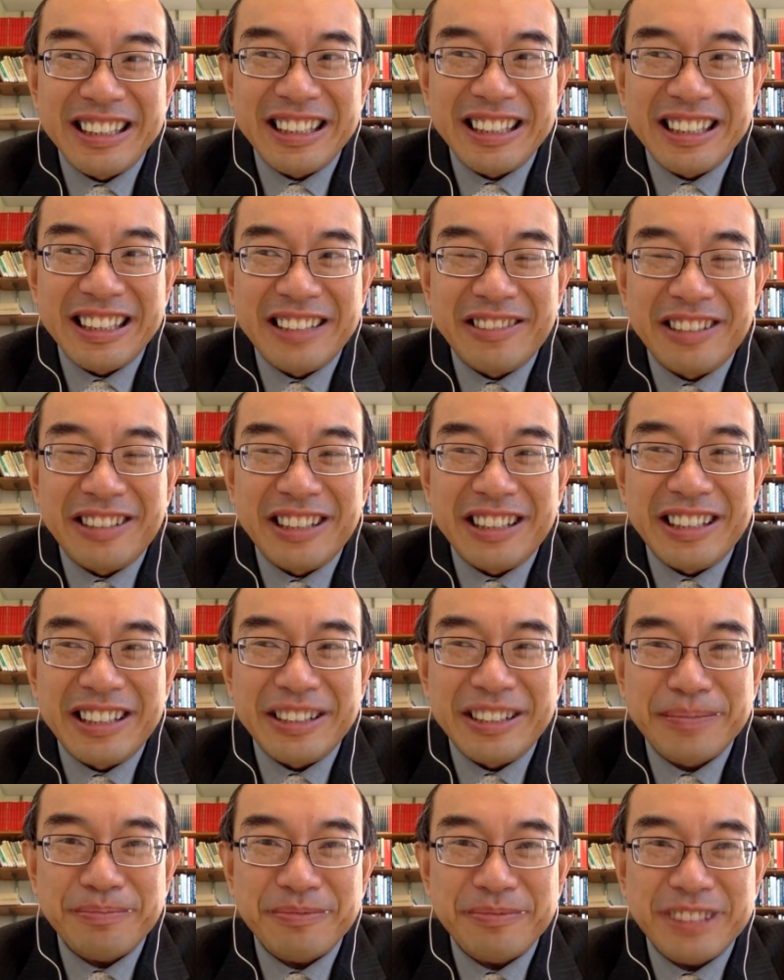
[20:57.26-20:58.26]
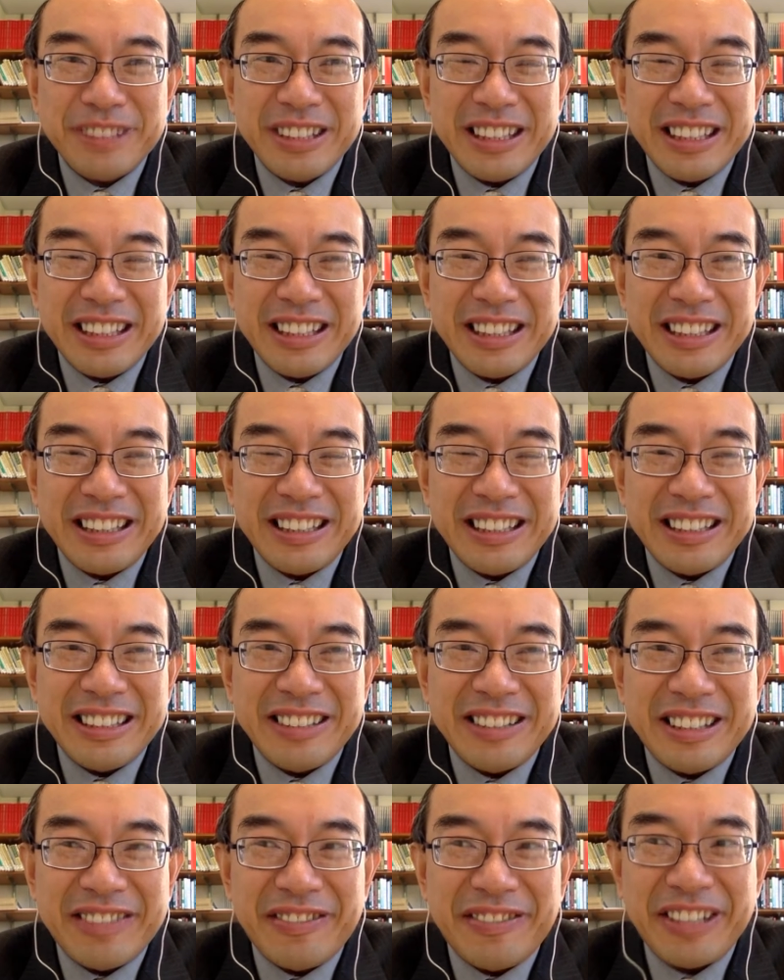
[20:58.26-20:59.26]
in
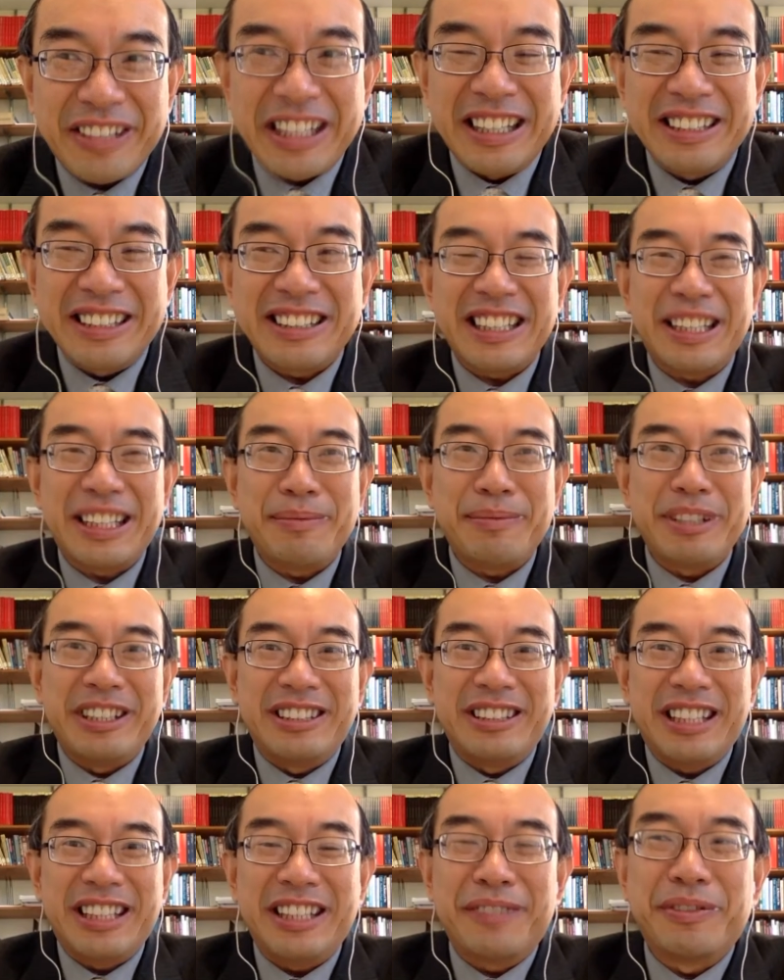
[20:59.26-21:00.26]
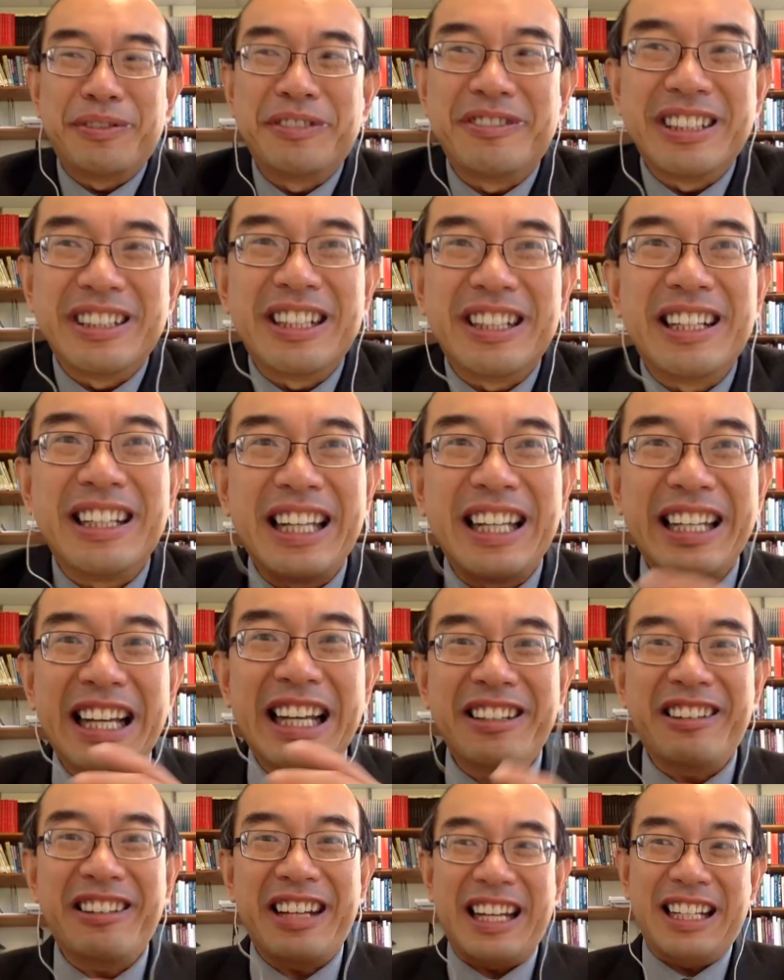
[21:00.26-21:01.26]
a sense, you think of a word, they
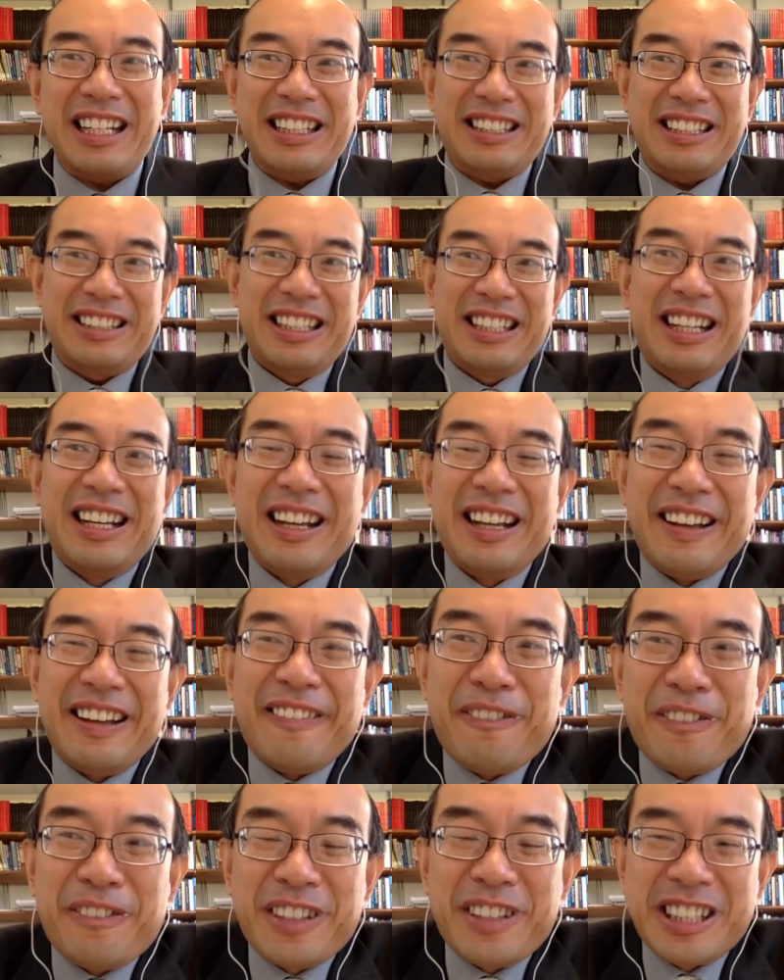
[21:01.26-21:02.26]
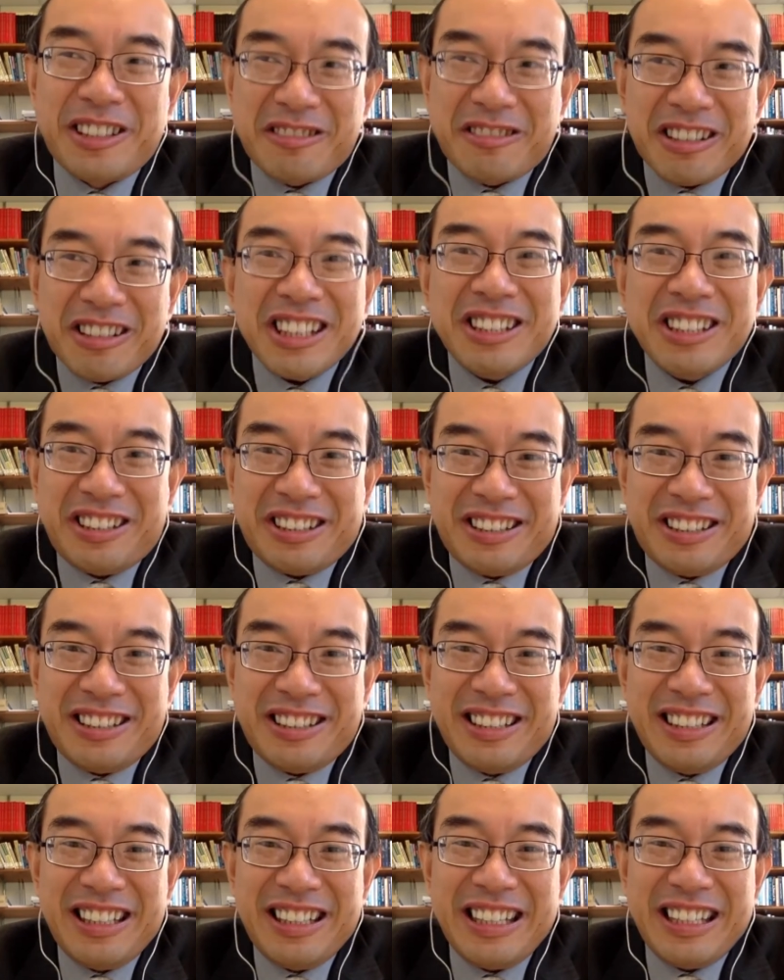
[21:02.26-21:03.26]
are not as structured
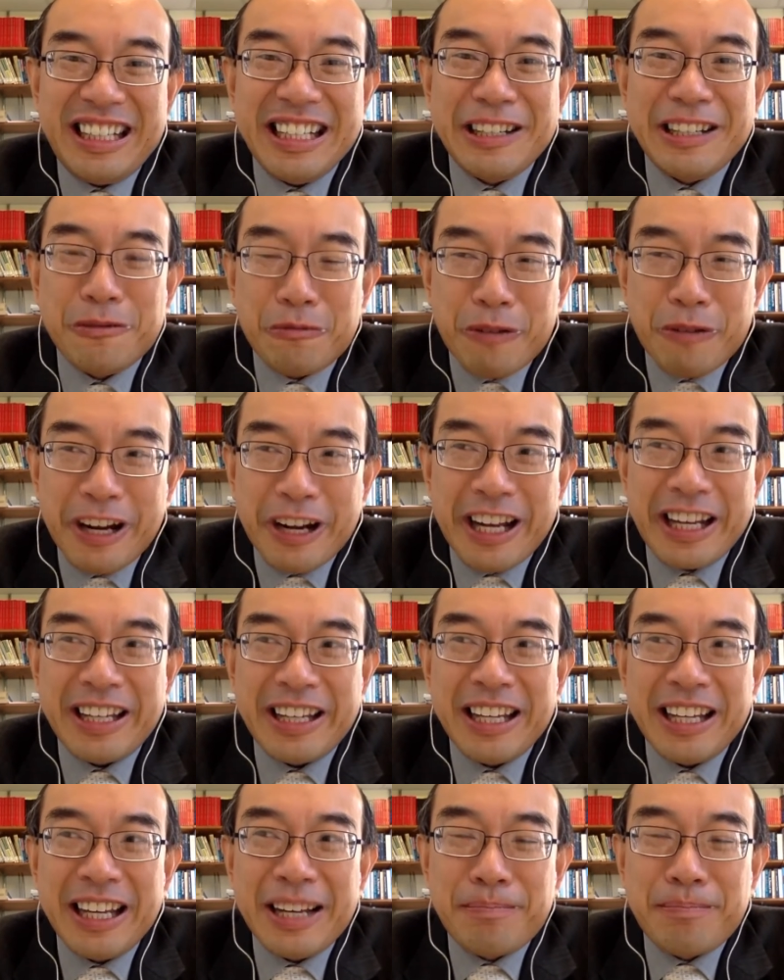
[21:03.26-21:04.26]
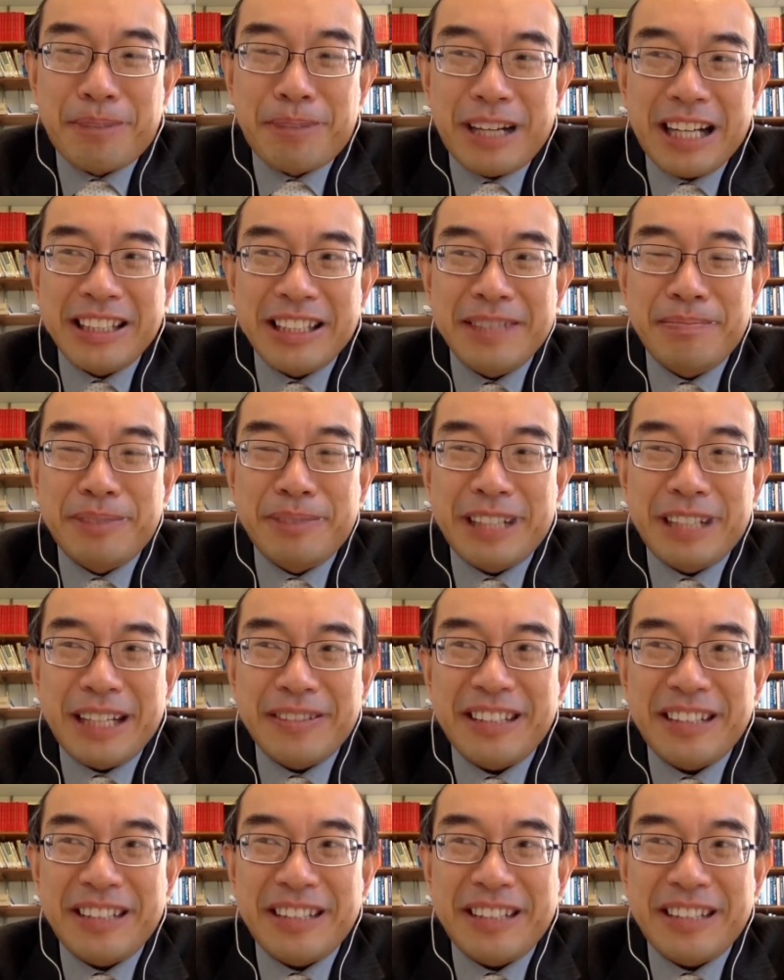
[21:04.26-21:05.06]
in a way, but I think perhaps